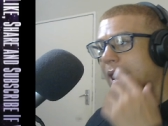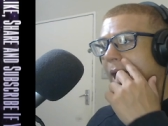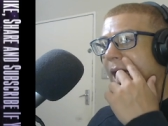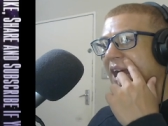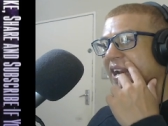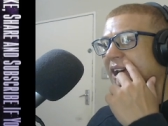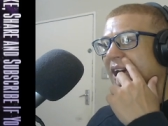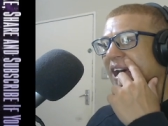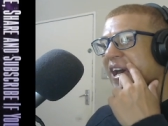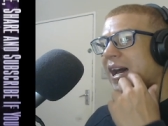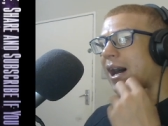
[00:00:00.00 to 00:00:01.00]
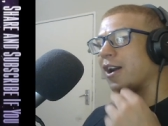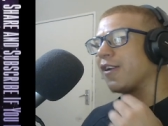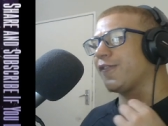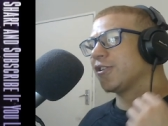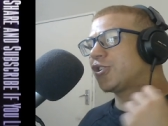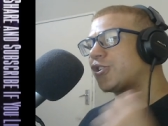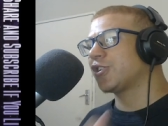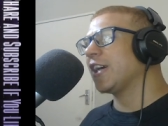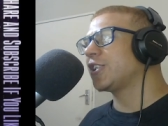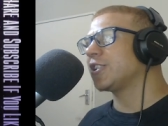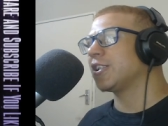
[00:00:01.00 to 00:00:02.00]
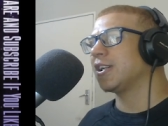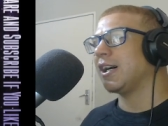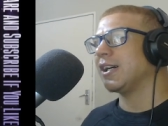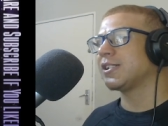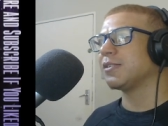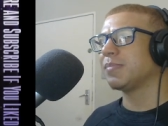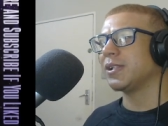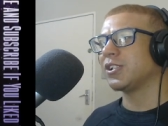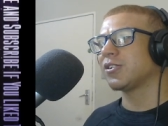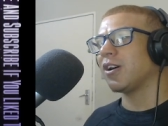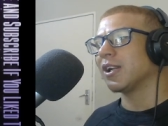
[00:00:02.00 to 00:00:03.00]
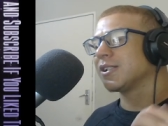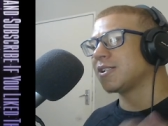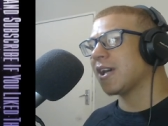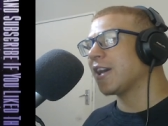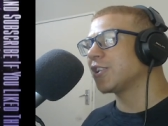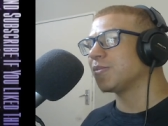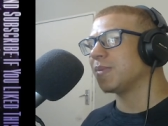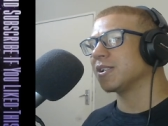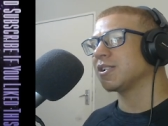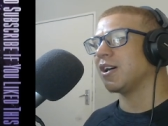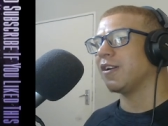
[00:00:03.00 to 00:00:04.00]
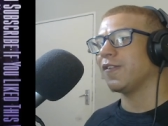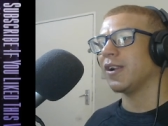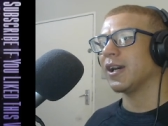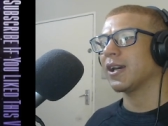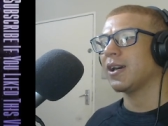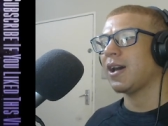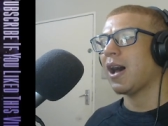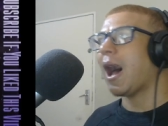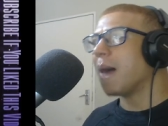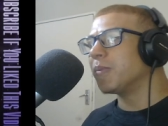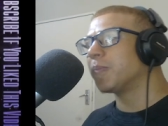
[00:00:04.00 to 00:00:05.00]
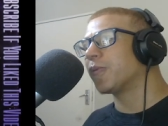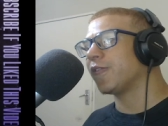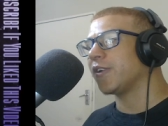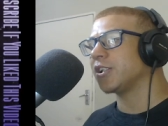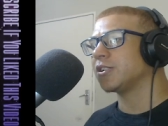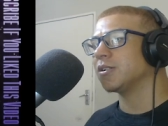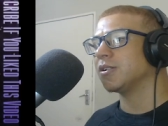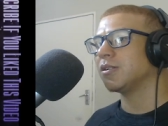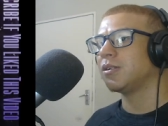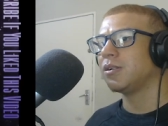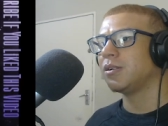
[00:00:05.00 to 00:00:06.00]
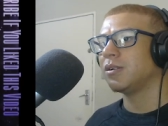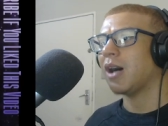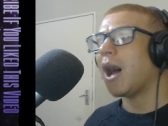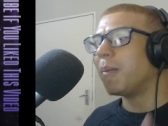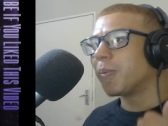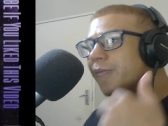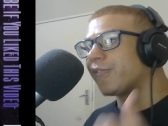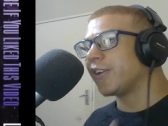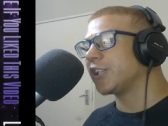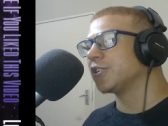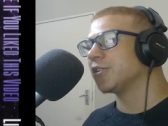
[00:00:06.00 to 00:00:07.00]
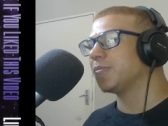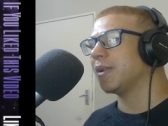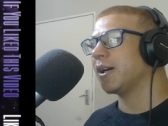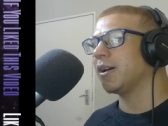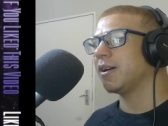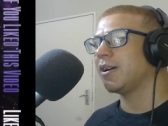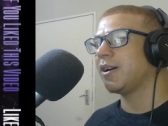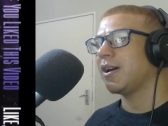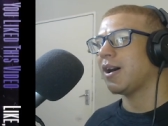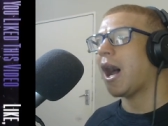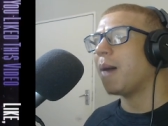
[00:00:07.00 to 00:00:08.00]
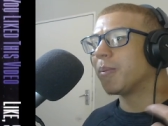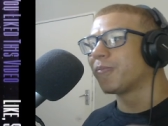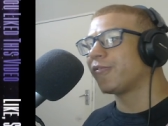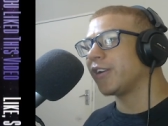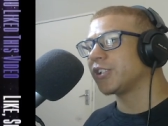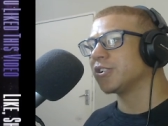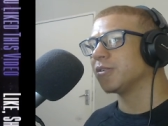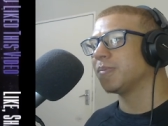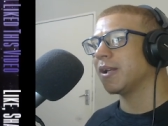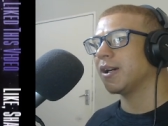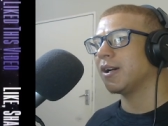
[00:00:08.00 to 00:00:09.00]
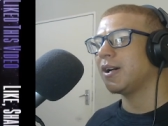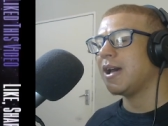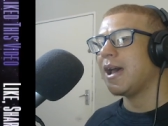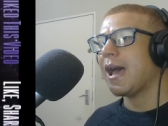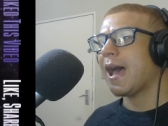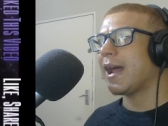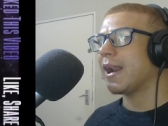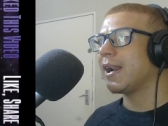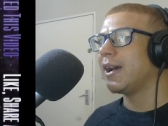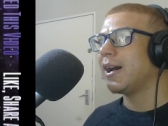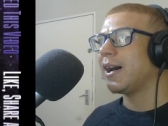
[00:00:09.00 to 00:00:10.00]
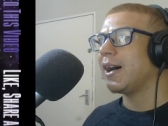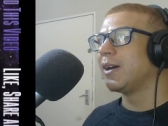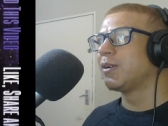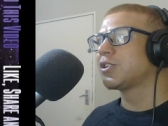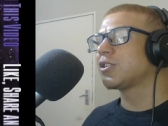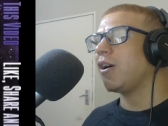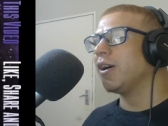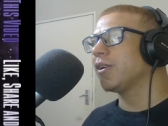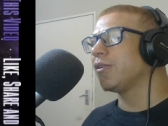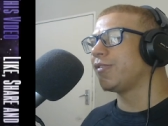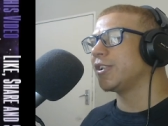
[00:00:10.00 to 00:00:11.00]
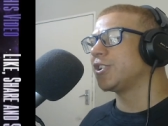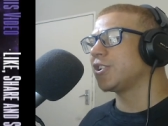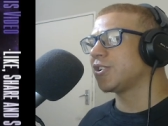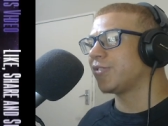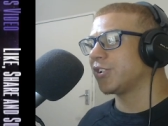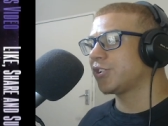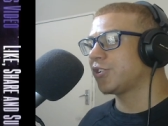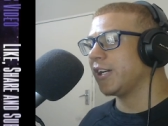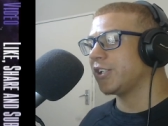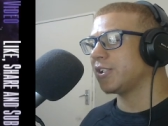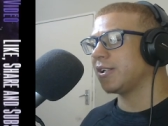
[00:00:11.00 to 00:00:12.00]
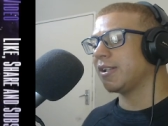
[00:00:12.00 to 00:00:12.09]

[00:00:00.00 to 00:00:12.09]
And out of frustration, I simply started saying to myself, like, I'm a professional. I'm a professional player. I'm a professional player. And it started off as just frustration.